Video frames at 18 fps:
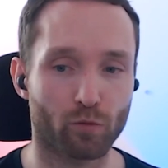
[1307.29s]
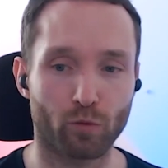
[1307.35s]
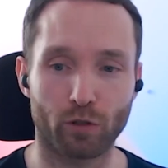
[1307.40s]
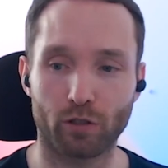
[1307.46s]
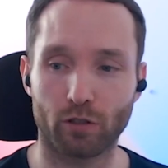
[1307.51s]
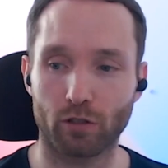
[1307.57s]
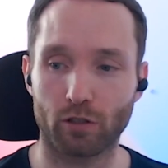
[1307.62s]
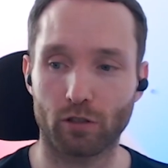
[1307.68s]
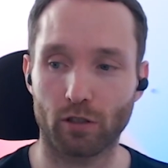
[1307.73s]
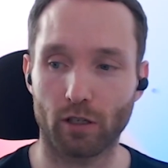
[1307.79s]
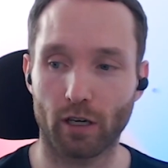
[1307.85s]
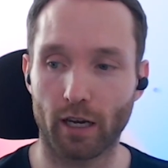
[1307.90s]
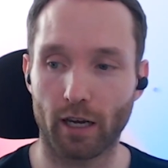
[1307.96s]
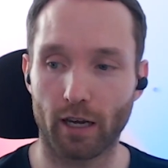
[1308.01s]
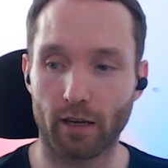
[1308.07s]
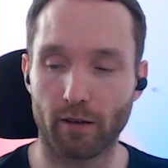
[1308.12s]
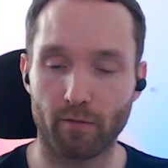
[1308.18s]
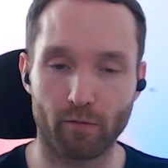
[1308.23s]
Was
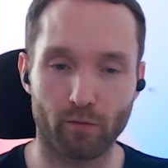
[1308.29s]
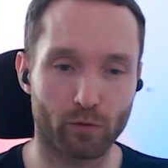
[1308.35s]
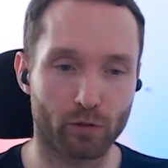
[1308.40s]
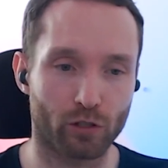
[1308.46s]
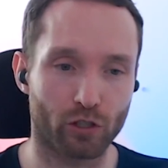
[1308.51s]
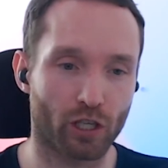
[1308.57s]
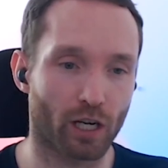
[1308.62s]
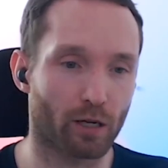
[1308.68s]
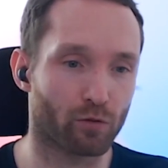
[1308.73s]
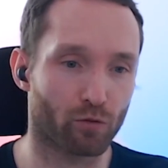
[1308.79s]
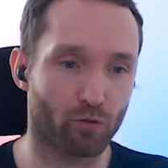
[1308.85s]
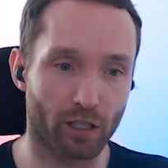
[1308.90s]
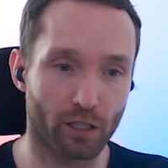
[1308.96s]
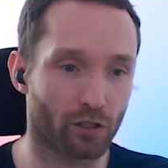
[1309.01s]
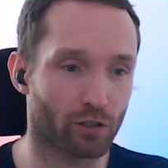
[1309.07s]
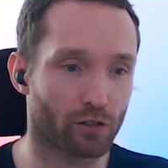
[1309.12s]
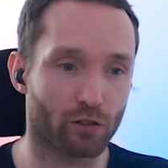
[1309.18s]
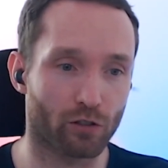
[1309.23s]
James
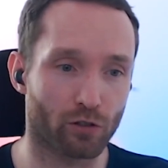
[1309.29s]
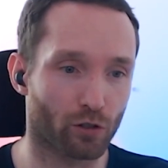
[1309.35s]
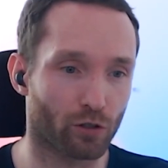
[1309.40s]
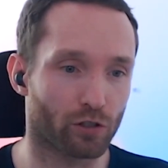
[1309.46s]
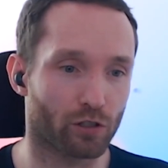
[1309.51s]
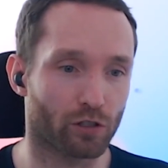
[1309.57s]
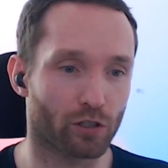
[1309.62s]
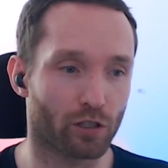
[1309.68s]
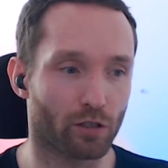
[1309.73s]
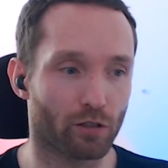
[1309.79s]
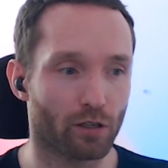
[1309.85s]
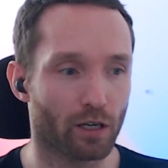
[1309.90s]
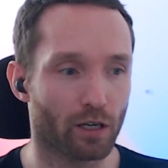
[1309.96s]
really good to talk to?